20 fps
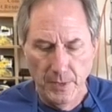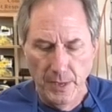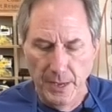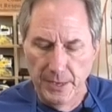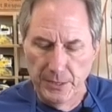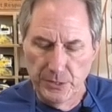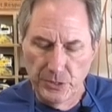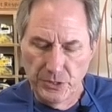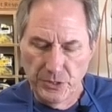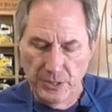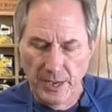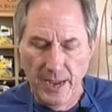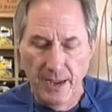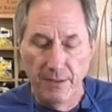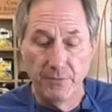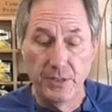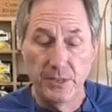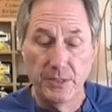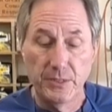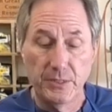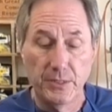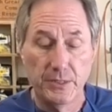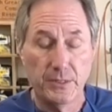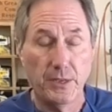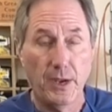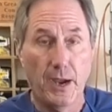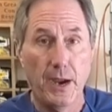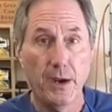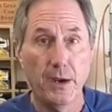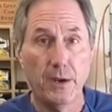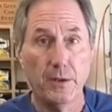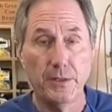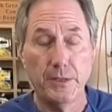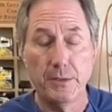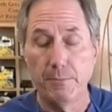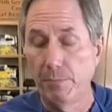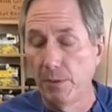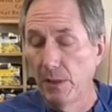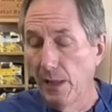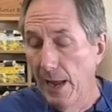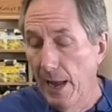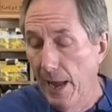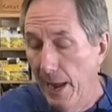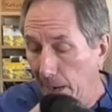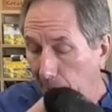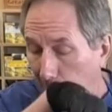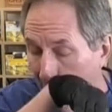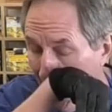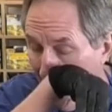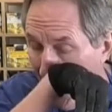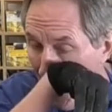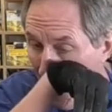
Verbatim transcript: and just have these entirely black,